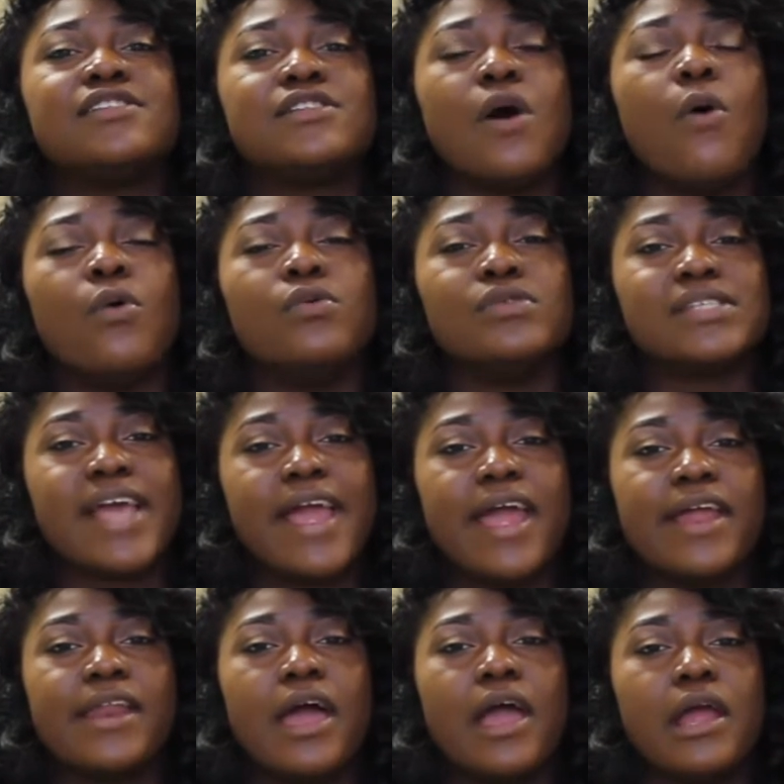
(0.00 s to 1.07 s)
souls
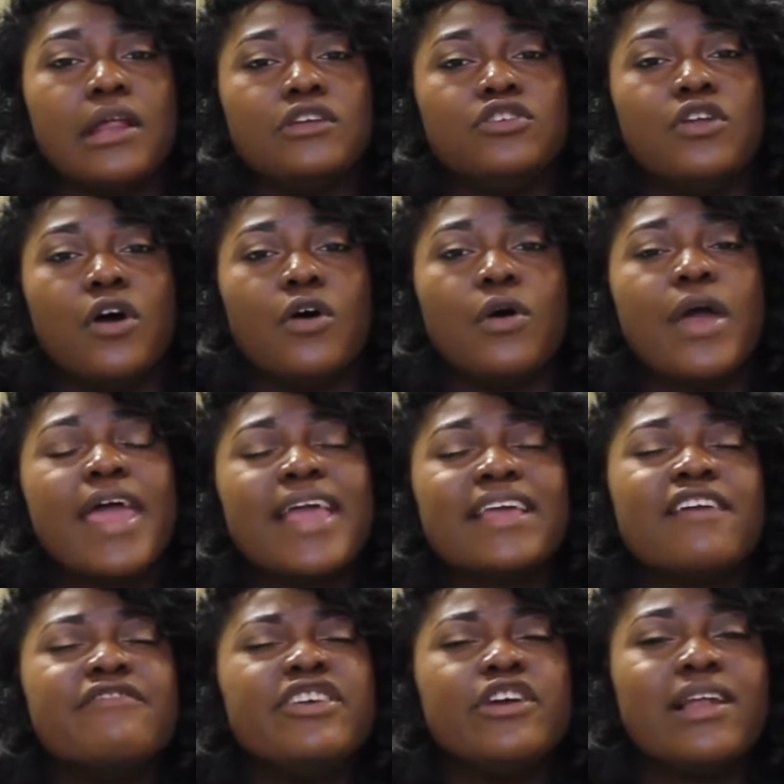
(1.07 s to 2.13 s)
and, you know,
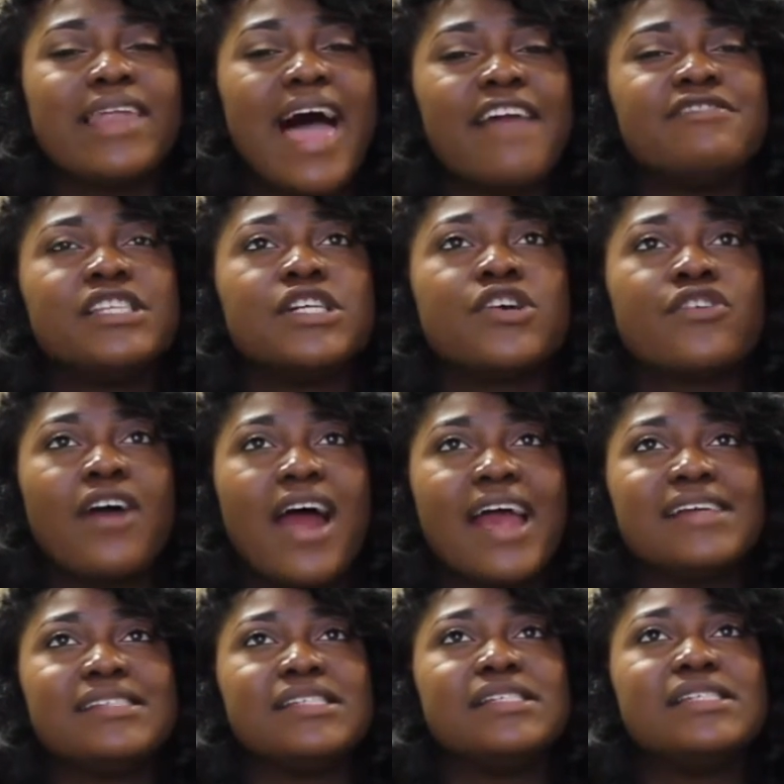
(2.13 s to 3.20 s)
giving your life to
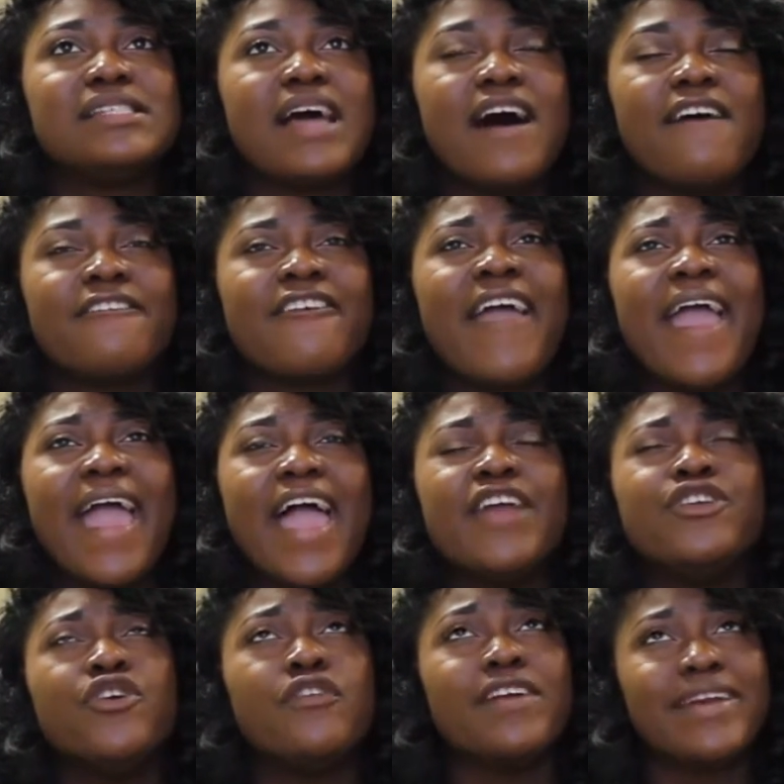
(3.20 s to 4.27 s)
Christ and stuff.
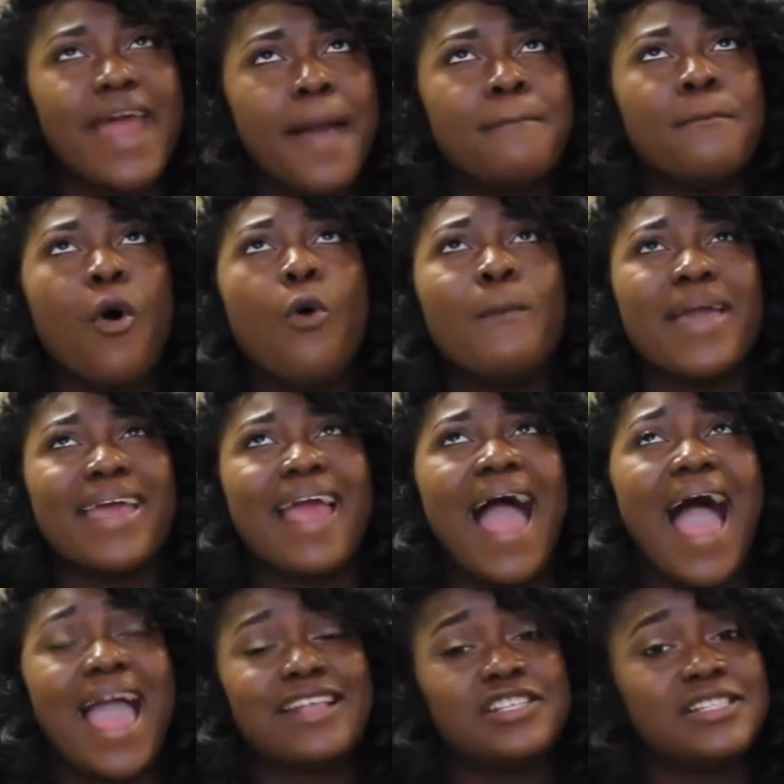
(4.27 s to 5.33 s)
And during that moment,
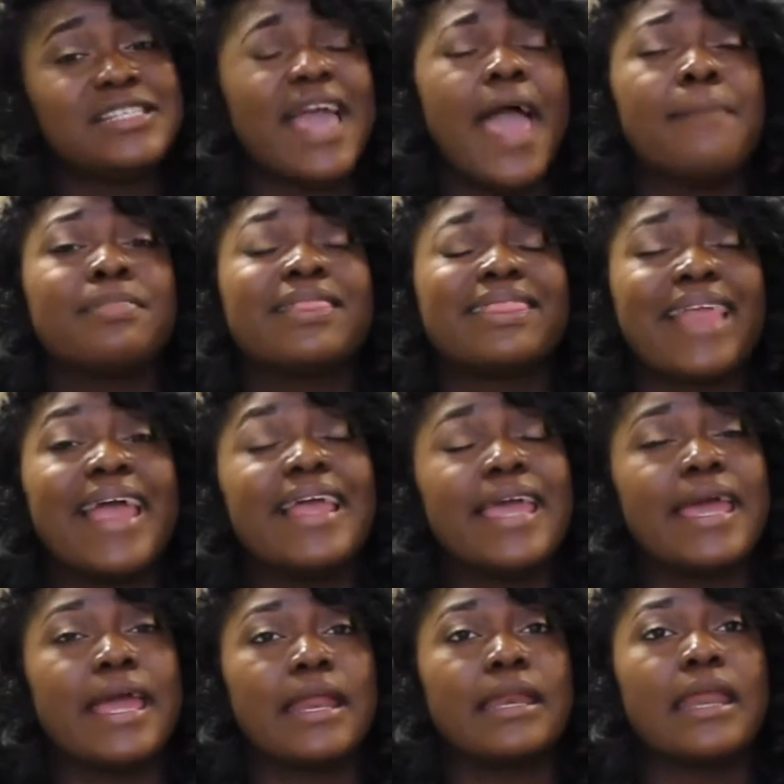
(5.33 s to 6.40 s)
I just kept
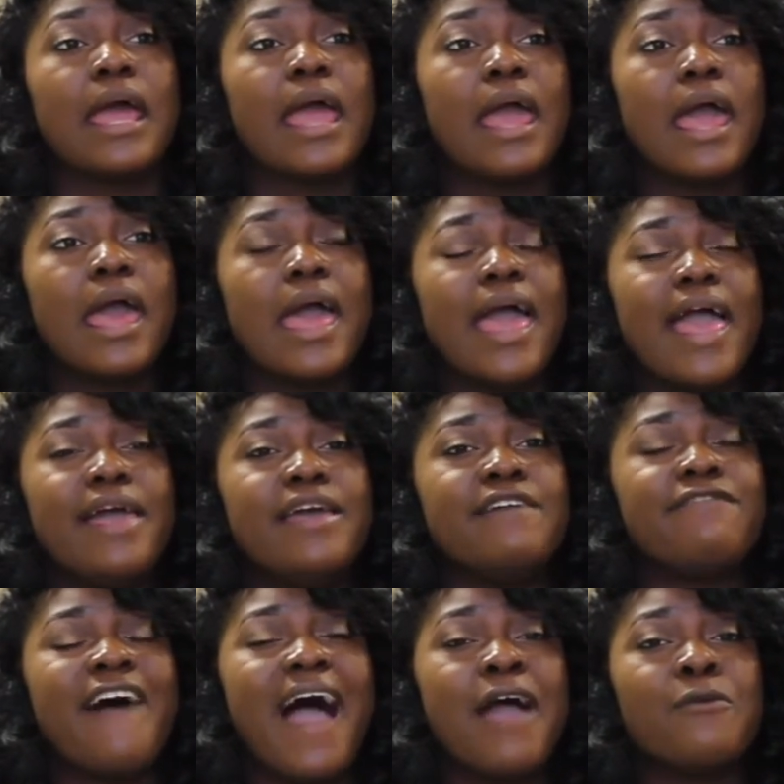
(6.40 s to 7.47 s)
thinking,
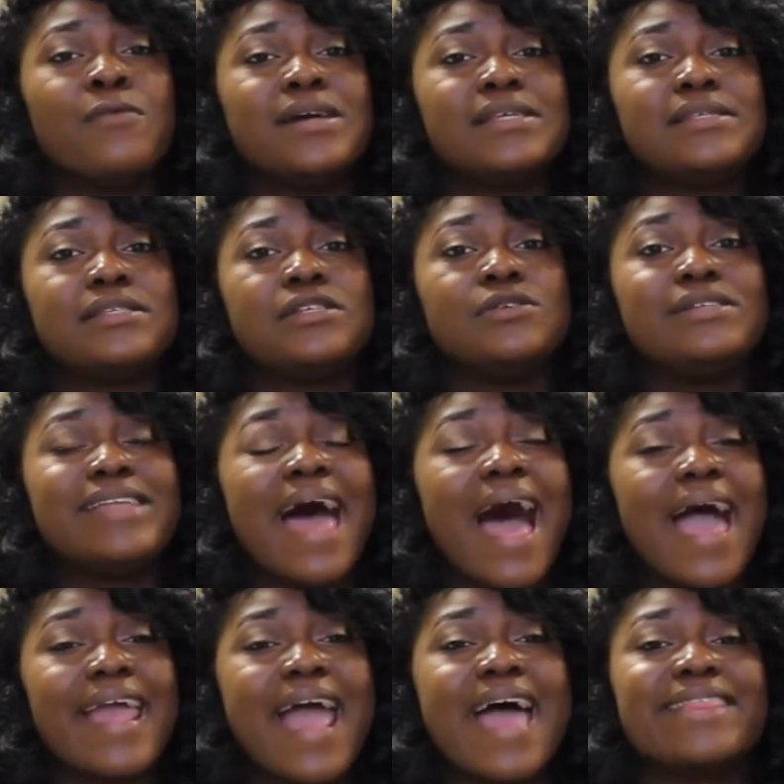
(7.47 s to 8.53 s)
if I was to
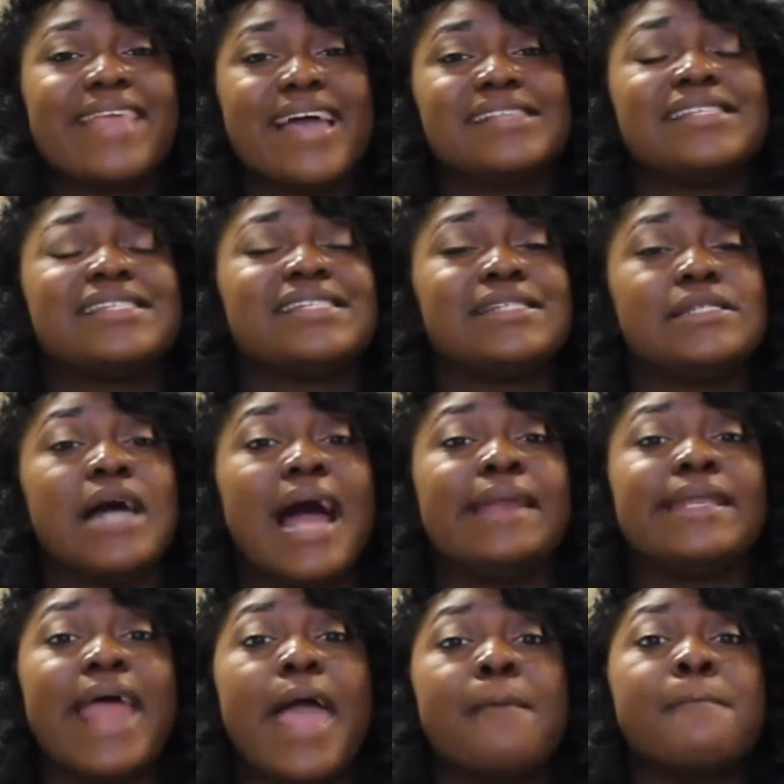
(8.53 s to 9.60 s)
die at
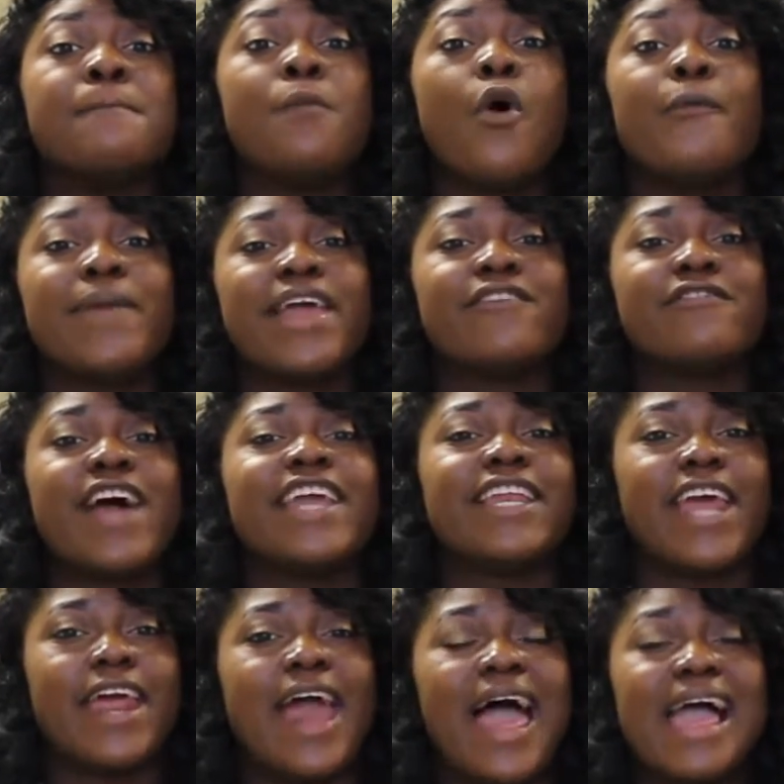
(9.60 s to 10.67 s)
that moment right
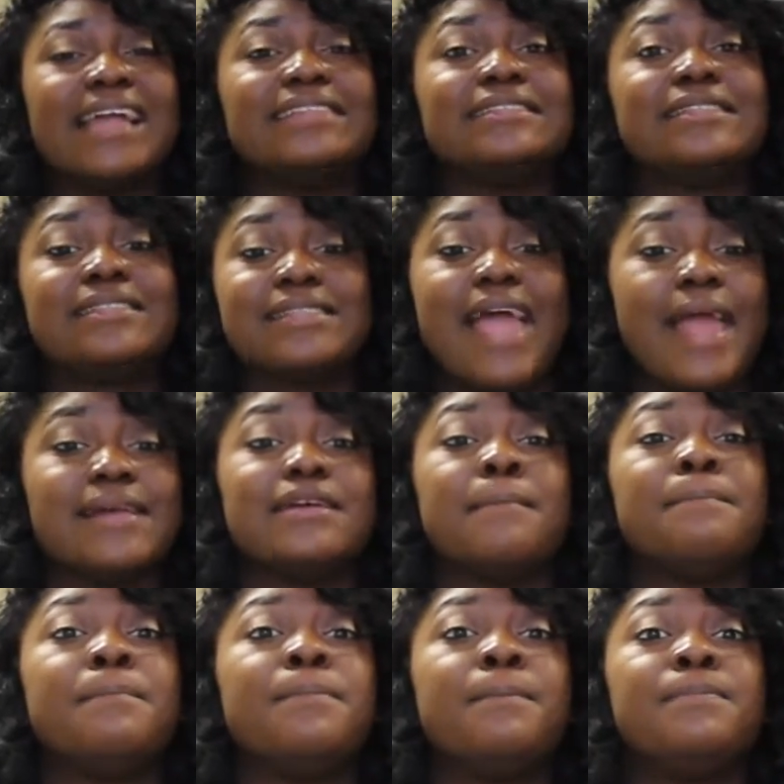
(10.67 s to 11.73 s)
there, at that
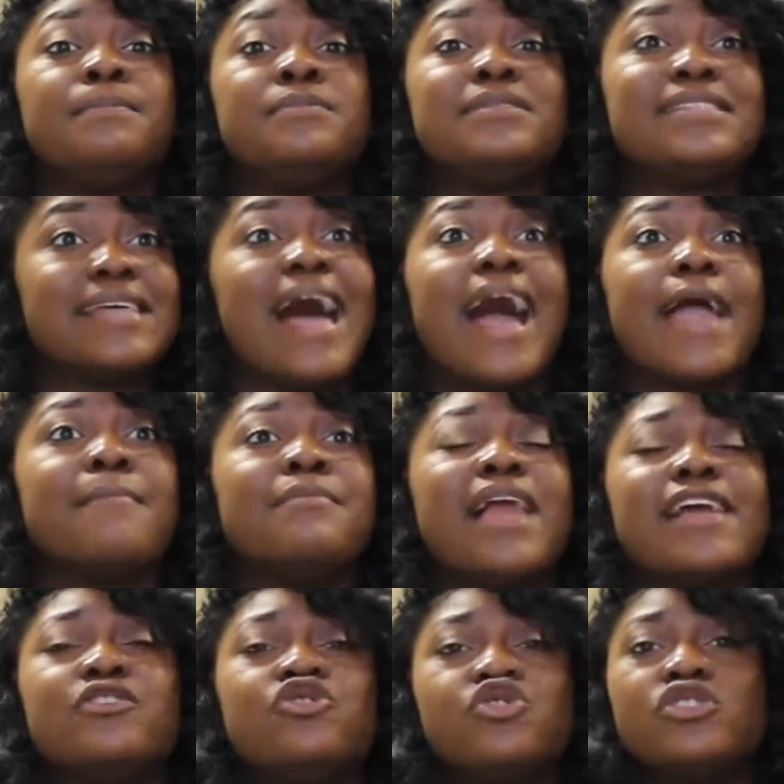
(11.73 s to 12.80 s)
time,
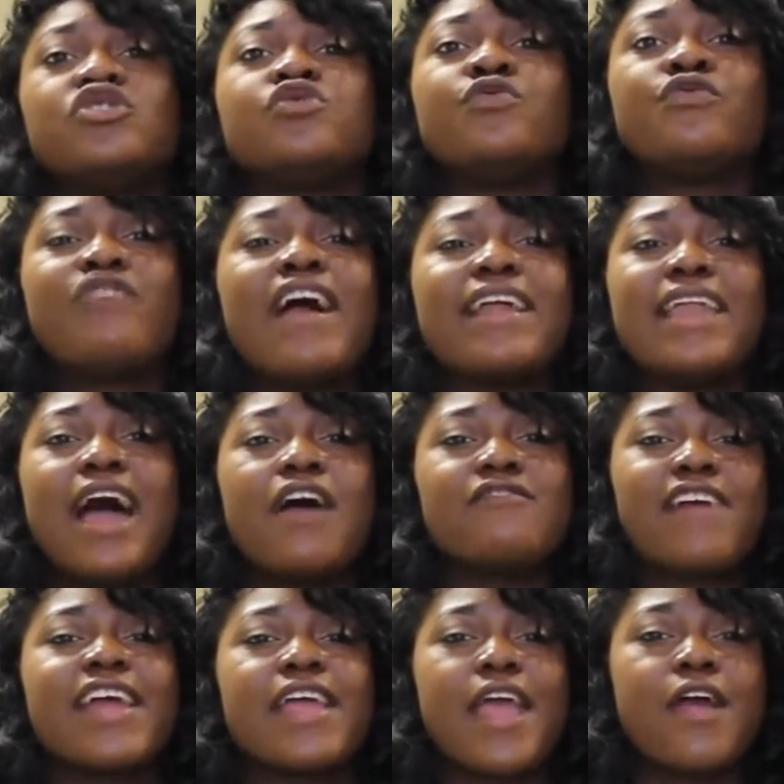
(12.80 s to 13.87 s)
like just right now,
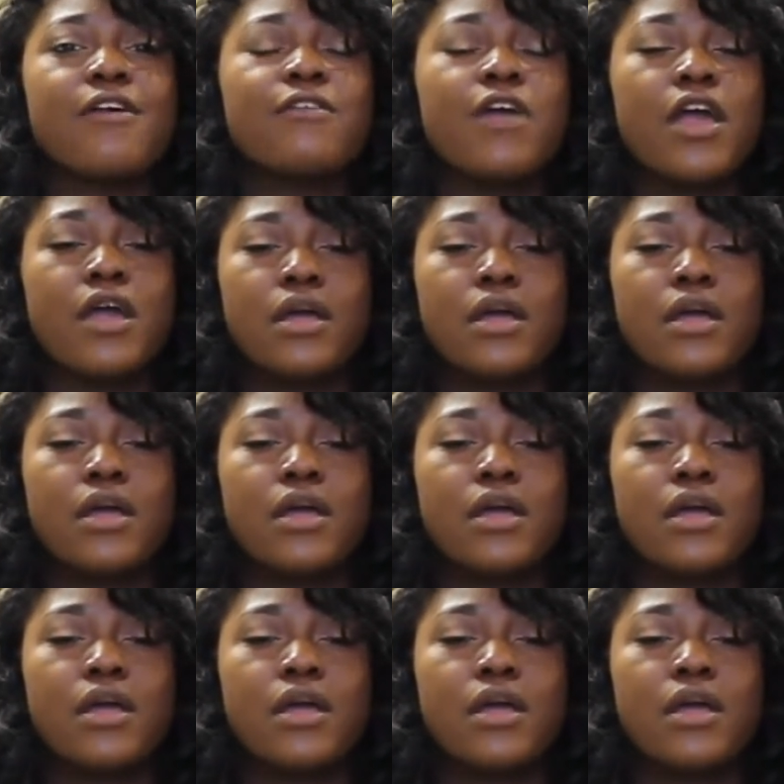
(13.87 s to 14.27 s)
right here,